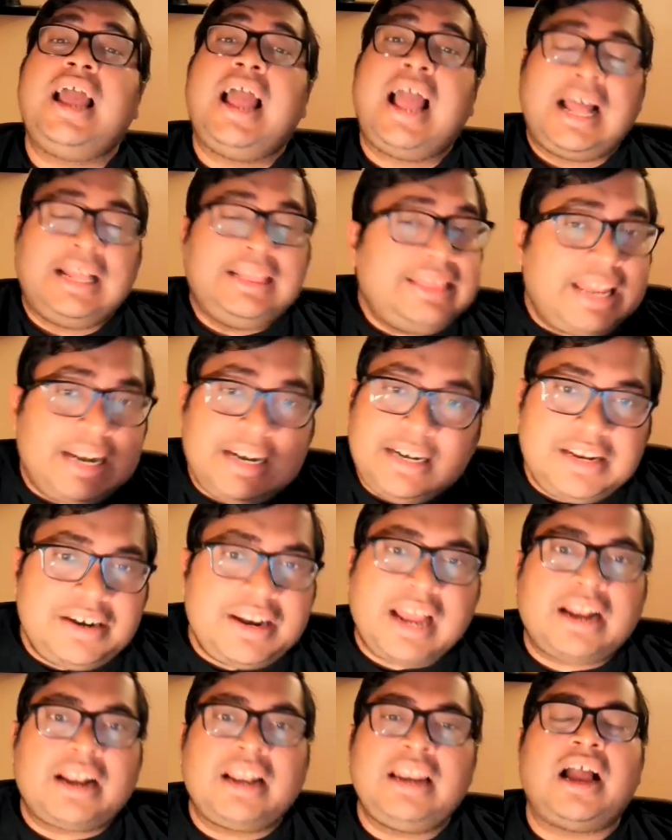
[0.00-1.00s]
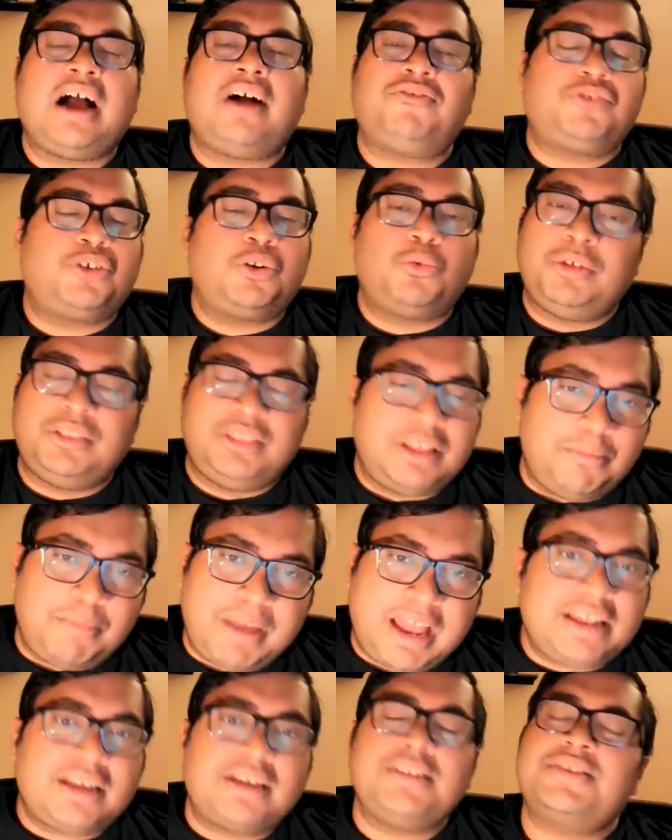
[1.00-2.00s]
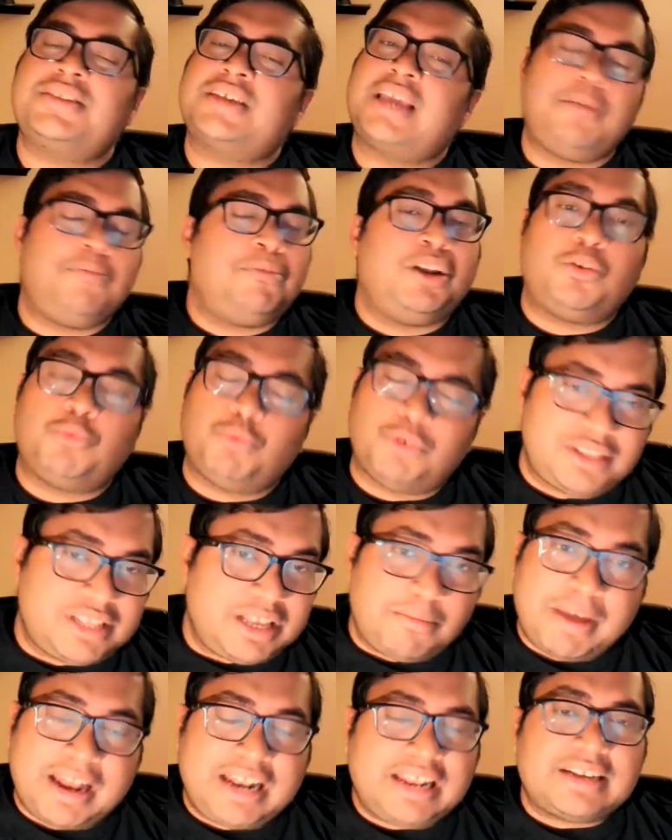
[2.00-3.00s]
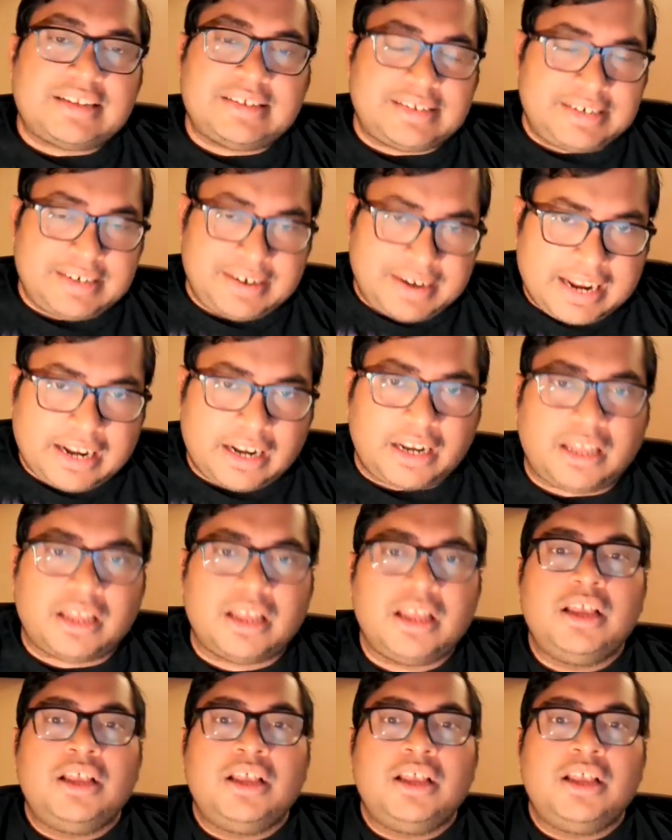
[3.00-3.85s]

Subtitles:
and then directly after, when the Americans came in, it was the Americans directly.